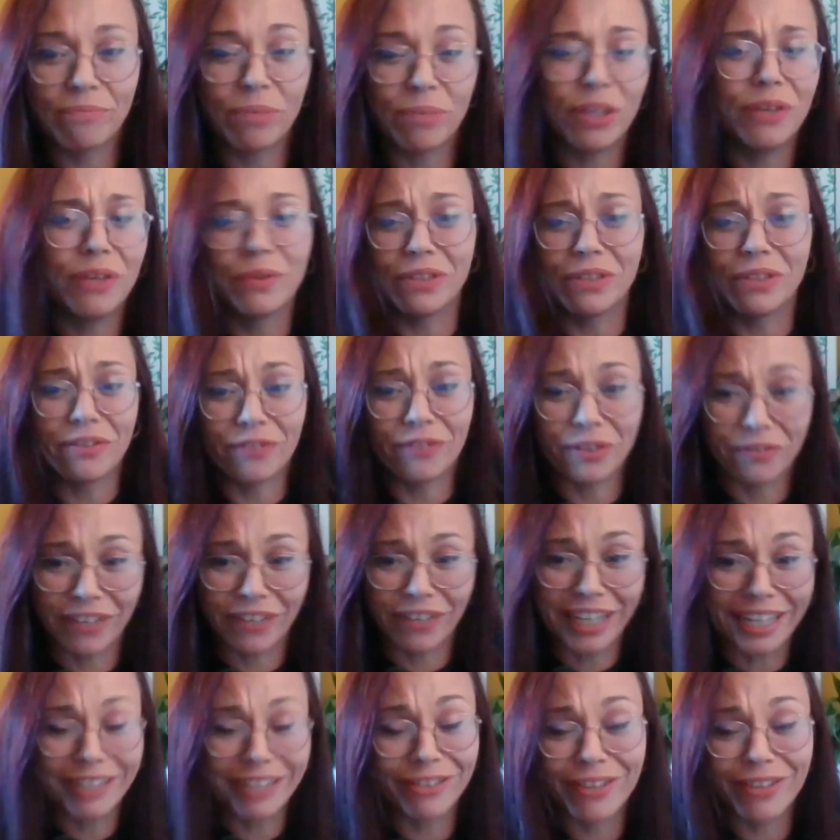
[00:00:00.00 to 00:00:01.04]
beautiful
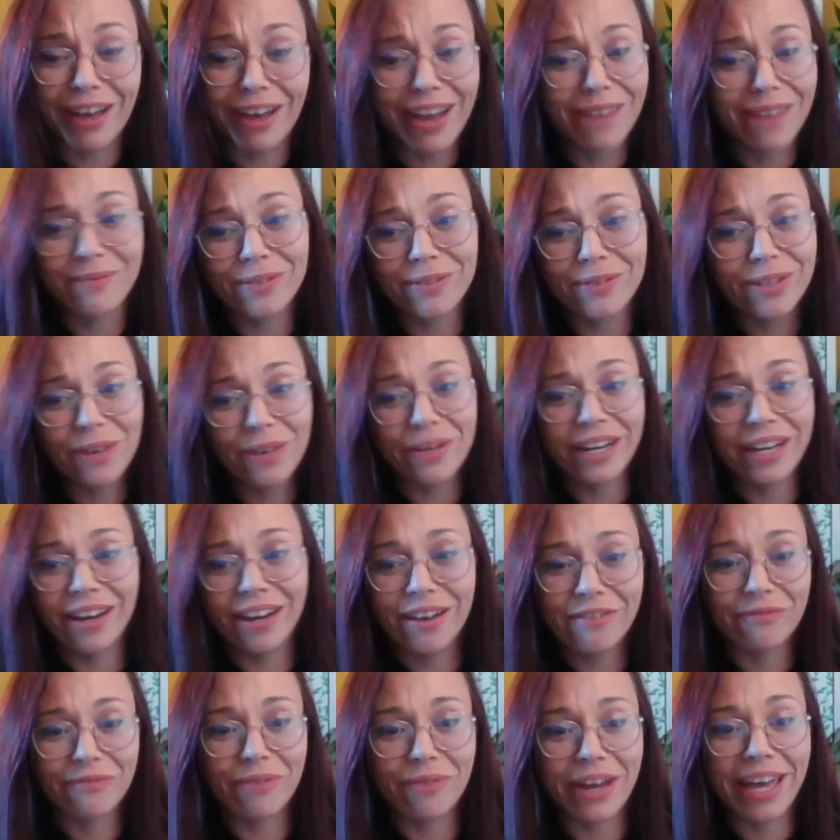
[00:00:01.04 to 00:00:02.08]
village that I am so in
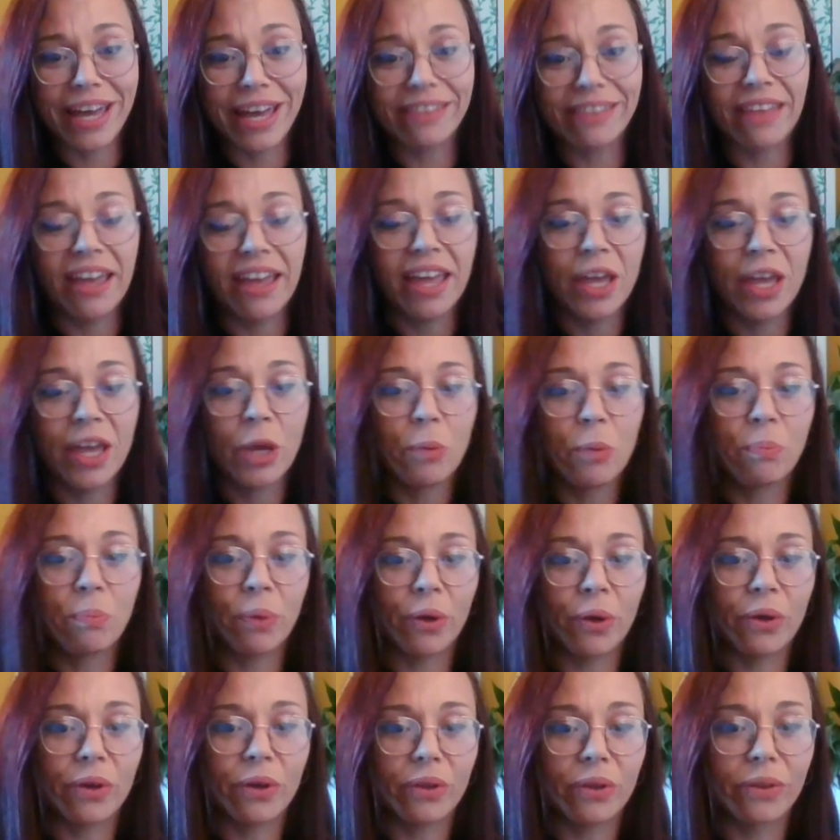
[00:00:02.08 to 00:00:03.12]
love with,
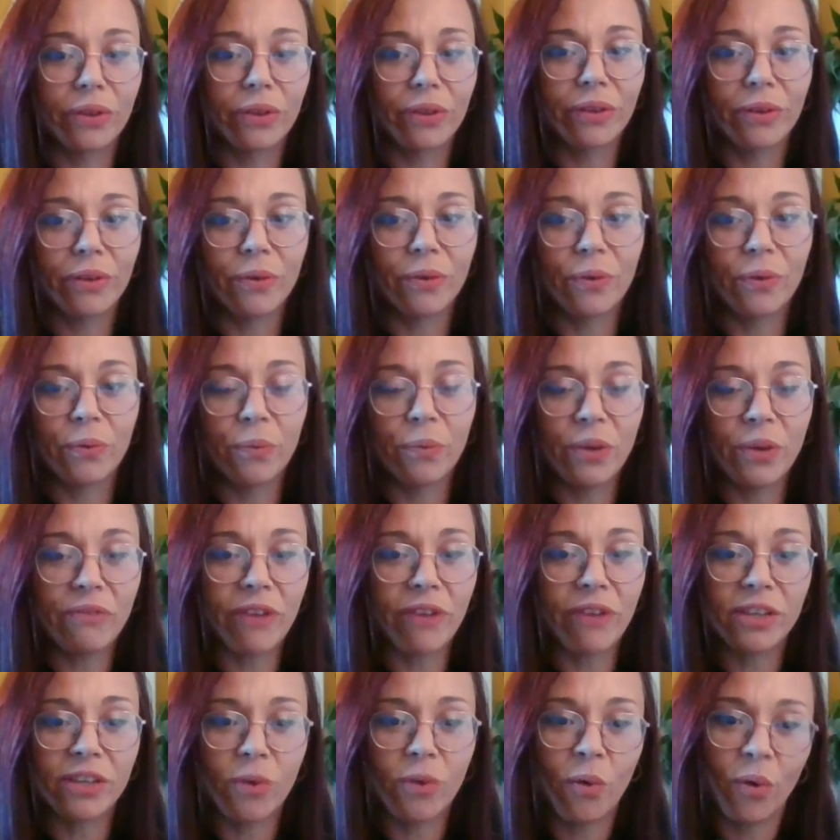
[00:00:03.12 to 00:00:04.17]
but we've
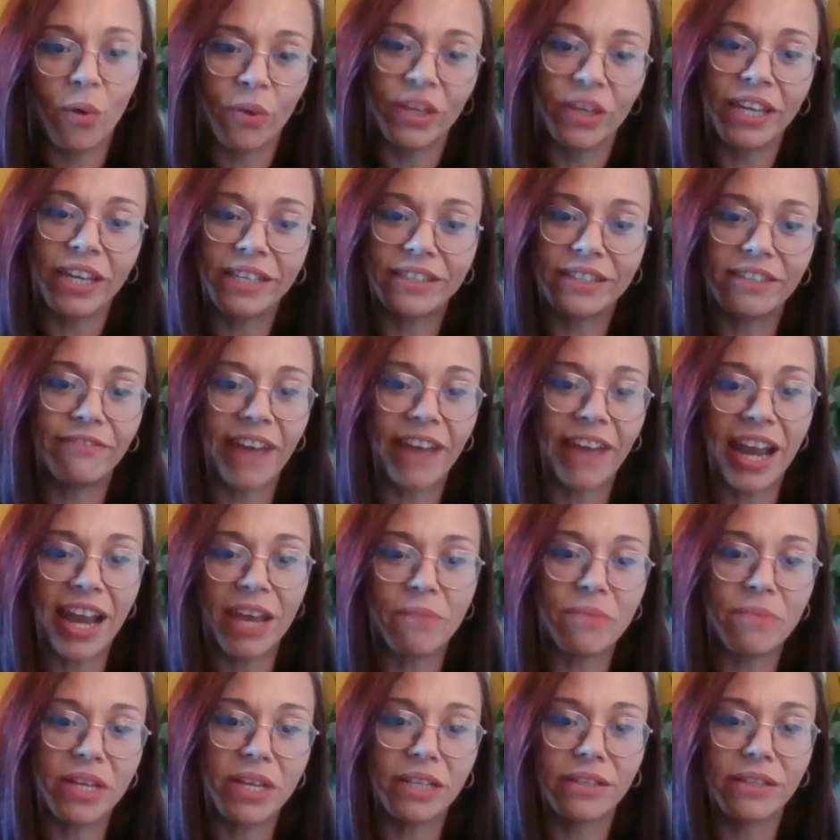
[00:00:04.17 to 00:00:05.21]
had all these
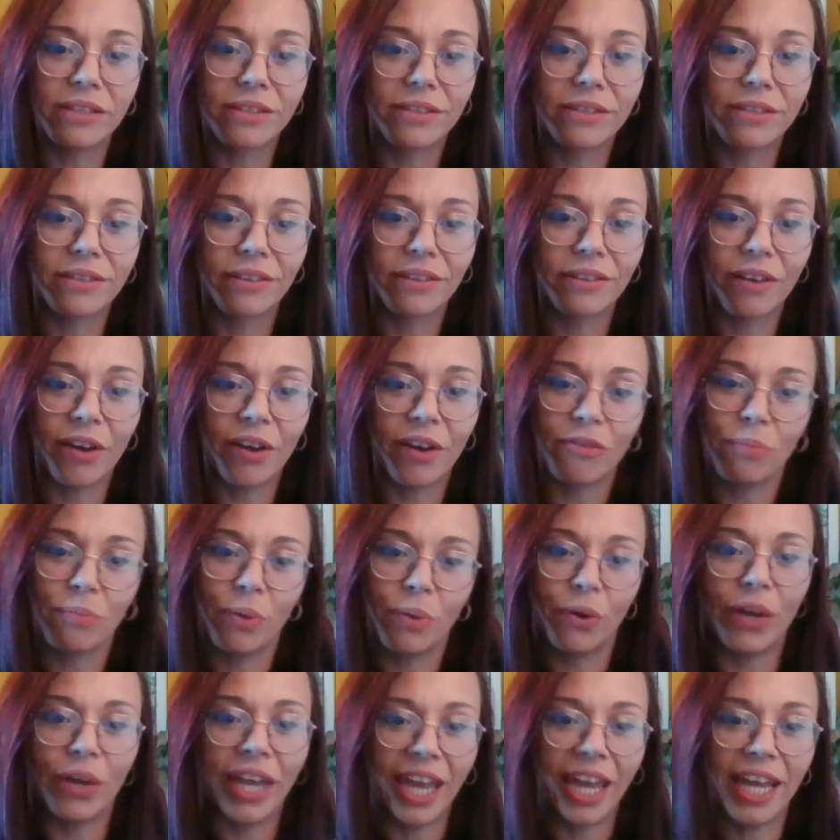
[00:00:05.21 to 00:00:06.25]
developments kind of
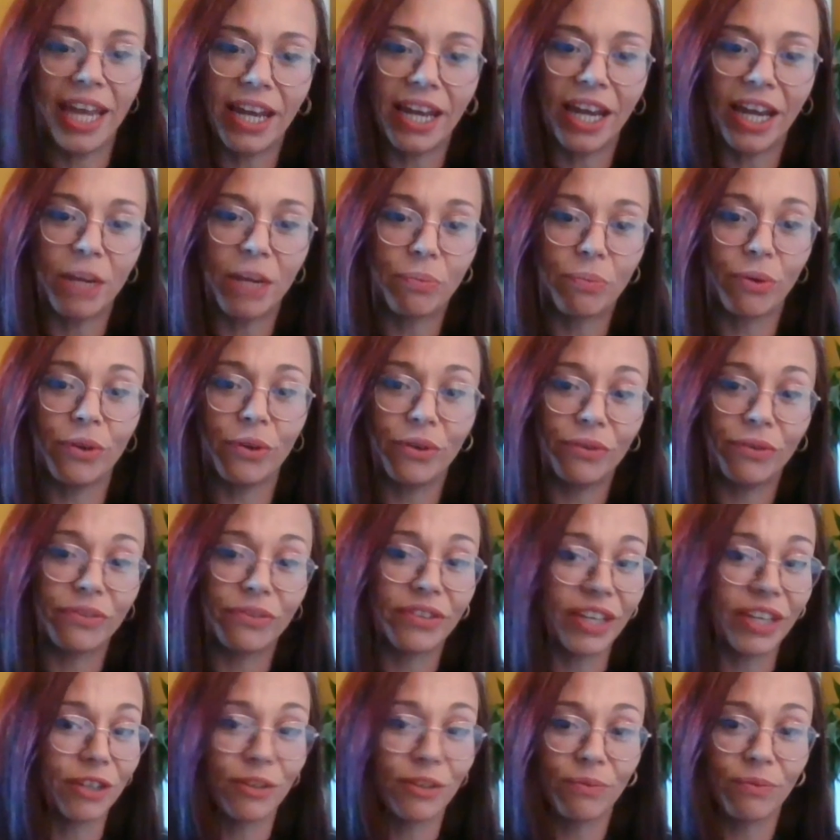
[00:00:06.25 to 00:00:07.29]
put in and
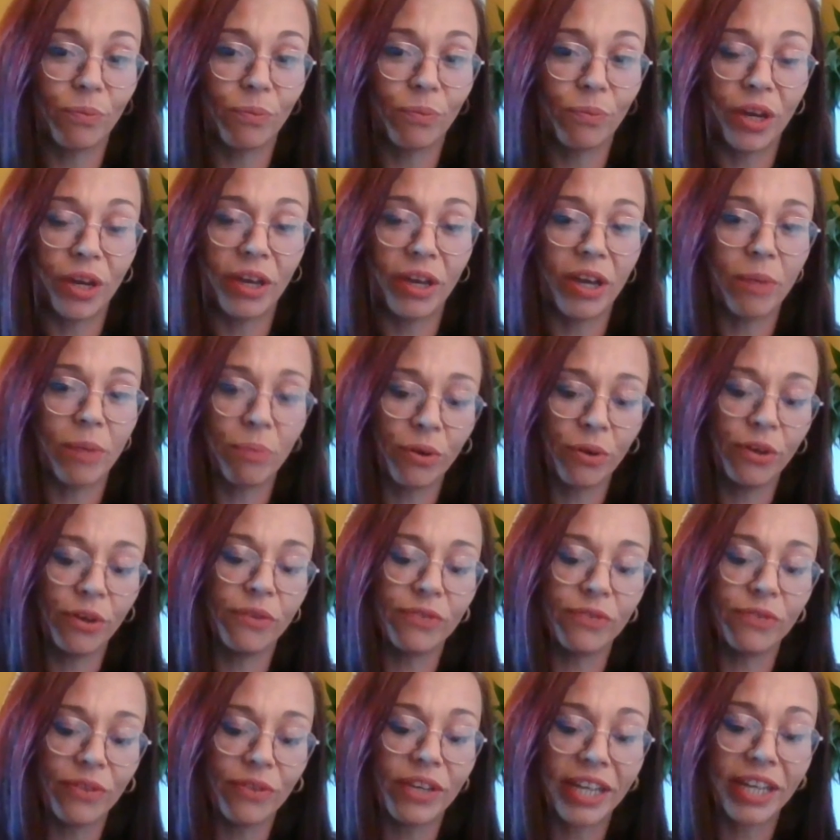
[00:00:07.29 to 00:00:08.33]
approved that were
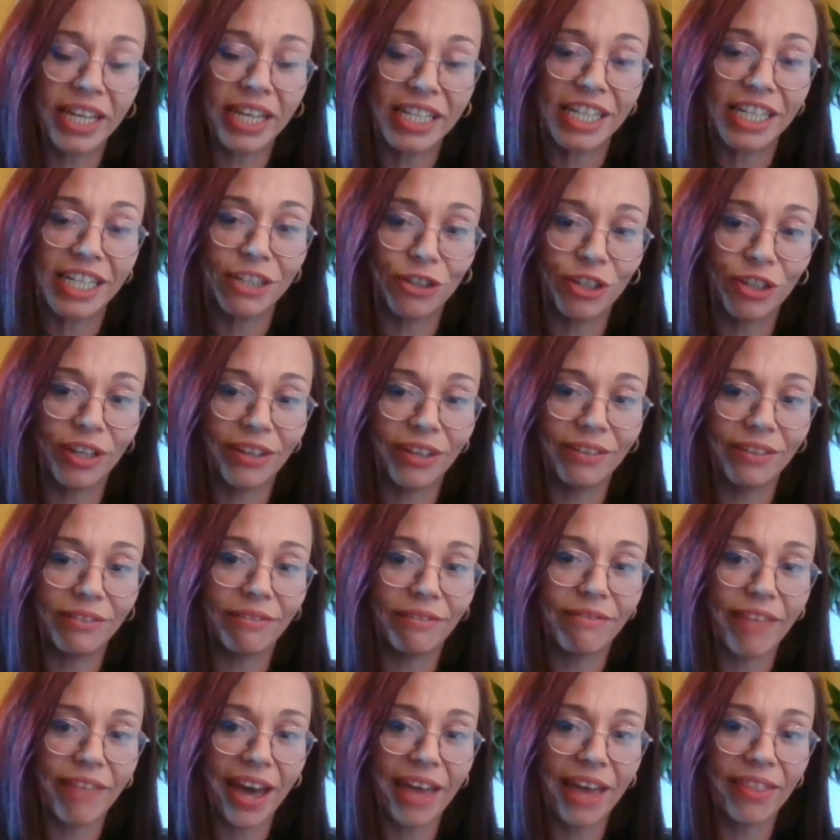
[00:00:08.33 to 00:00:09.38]
approved on the
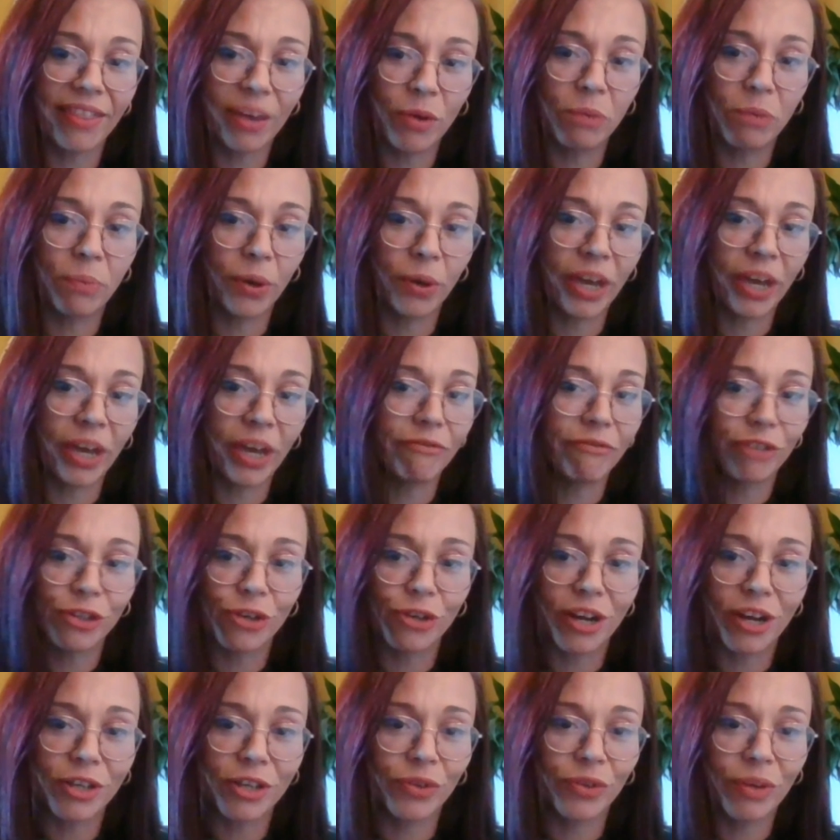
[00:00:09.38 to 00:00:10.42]
condition that they would put
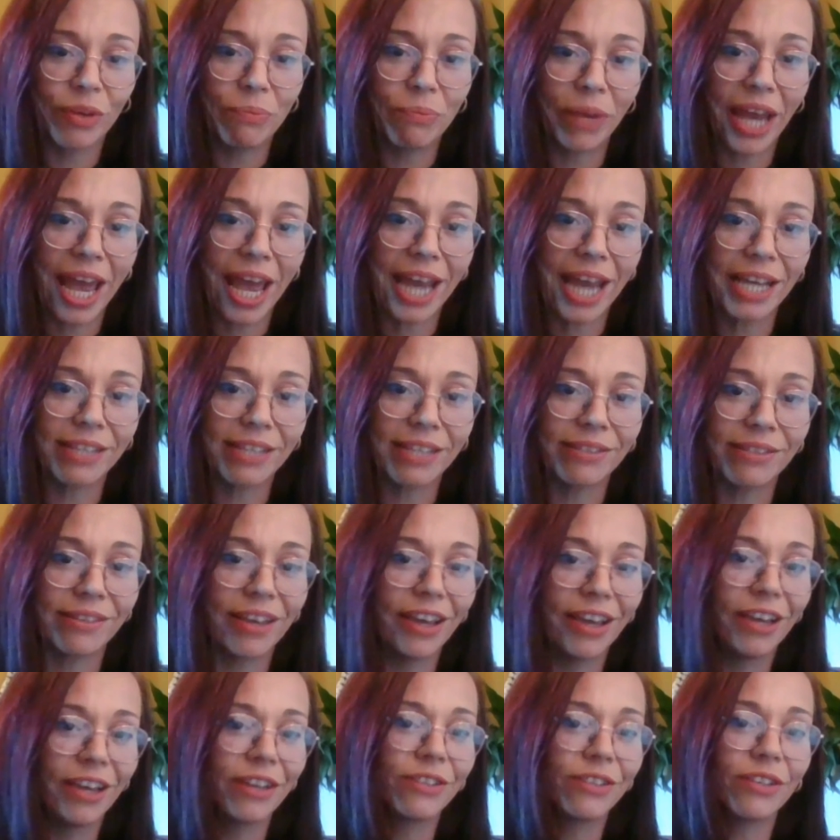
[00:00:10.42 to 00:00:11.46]
infrastructure in place
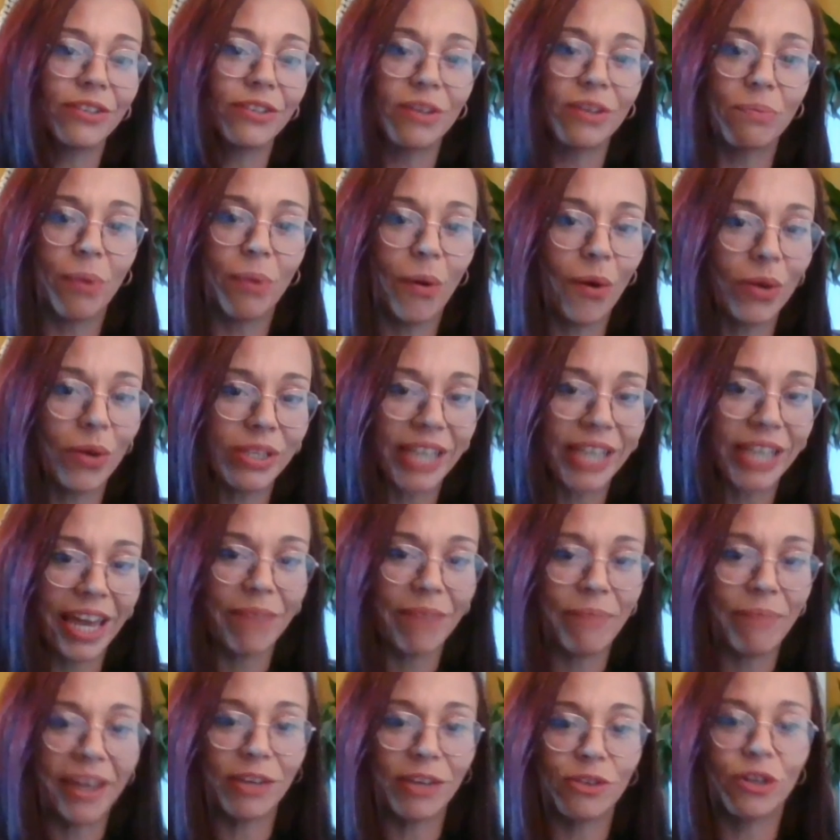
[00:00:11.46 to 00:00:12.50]
to support
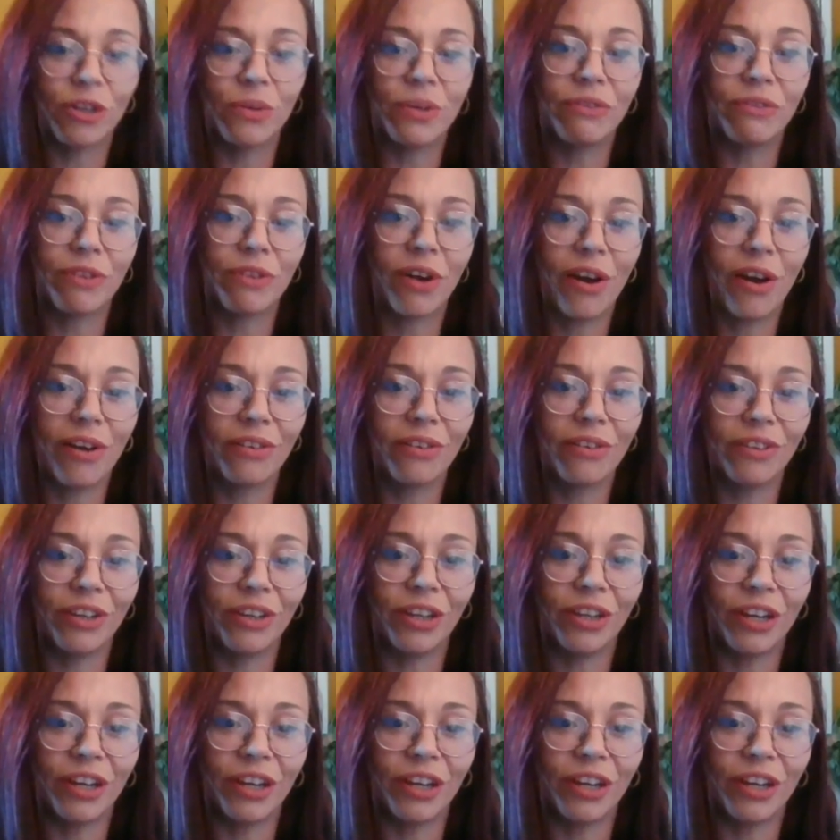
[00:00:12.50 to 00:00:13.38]
it, make sure we've got,